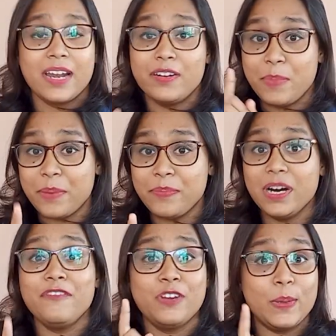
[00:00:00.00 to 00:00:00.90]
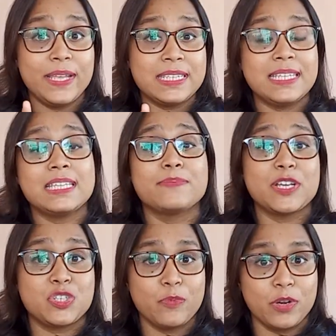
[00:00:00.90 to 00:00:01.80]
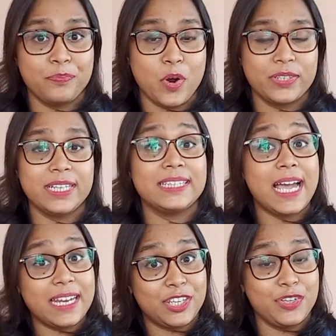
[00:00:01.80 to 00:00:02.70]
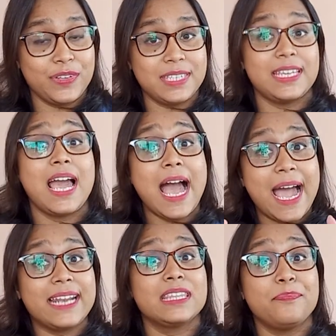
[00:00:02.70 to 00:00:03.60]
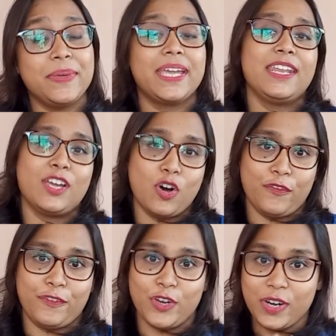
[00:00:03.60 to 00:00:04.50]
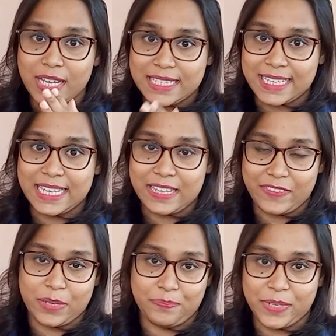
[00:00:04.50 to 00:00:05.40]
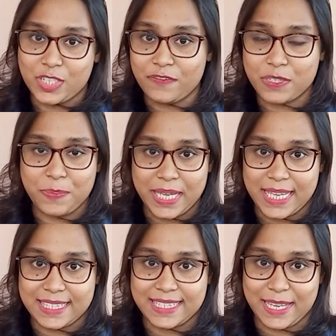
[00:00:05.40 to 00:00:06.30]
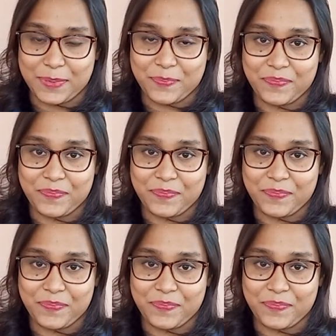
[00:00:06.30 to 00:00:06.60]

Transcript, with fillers: Remember, fluency is much more important than accuracy at the beginning of your skill development of speaking skill.